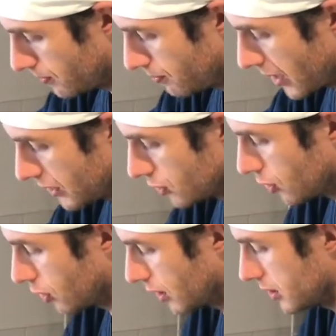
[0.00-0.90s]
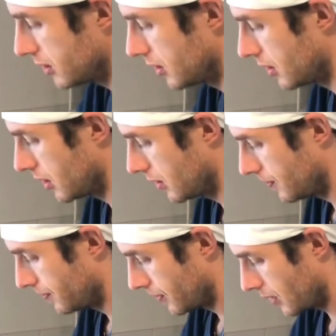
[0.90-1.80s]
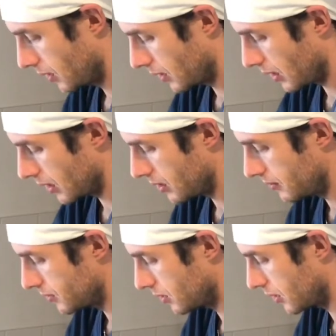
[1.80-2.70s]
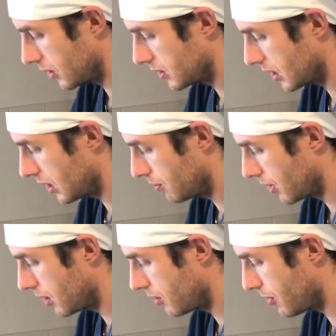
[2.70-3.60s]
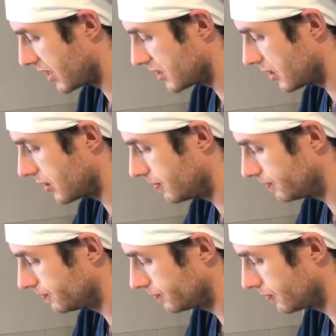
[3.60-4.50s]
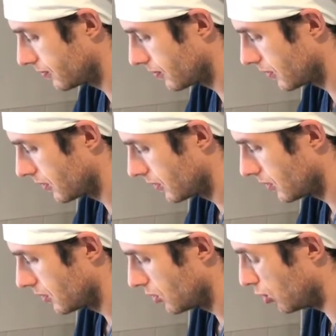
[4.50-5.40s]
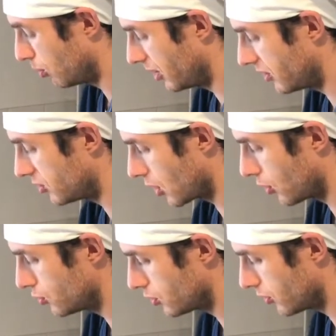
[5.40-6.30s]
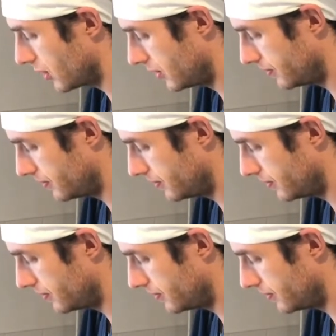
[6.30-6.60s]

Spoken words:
batch of cookies. Okay, so I'm going to take a bit of the batter, or a bit of the dough, sorry,